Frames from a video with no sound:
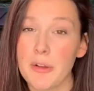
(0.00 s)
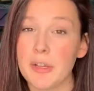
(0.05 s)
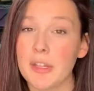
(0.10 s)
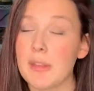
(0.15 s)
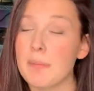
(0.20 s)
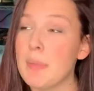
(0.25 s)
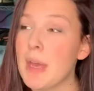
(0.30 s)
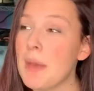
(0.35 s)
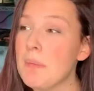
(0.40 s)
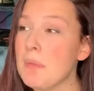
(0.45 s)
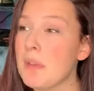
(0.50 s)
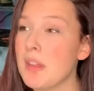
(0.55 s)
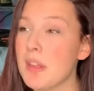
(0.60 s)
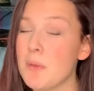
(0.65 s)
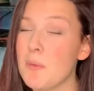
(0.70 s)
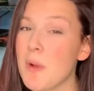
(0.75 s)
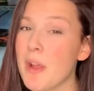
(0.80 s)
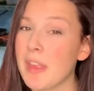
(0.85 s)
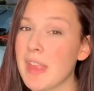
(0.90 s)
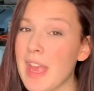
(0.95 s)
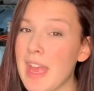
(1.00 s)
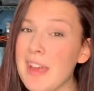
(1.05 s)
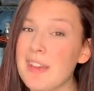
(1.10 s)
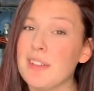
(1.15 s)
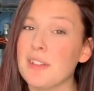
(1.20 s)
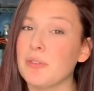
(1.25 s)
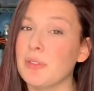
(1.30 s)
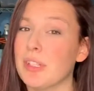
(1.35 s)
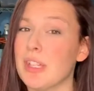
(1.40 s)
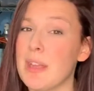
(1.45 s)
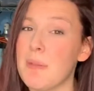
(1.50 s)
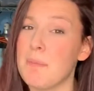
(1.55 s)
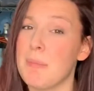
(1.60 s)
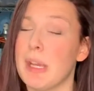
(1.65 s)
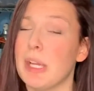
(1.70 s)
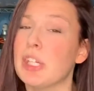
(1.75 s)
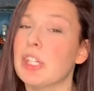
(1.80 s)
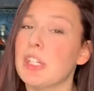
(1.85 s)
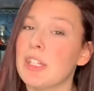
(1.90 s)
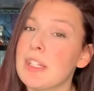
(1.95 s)
because Pip is the one that has a really
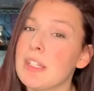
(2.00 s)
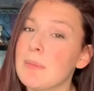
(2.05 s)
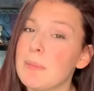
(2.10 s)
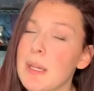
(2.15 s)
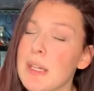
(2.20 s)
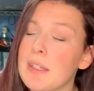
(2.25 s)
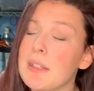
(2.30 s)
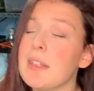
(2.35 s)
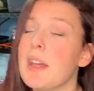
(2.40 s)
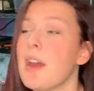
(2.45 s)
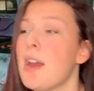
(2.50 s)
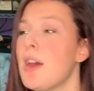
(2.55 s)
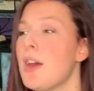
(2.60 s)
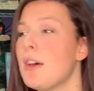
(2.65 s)
big Christmas.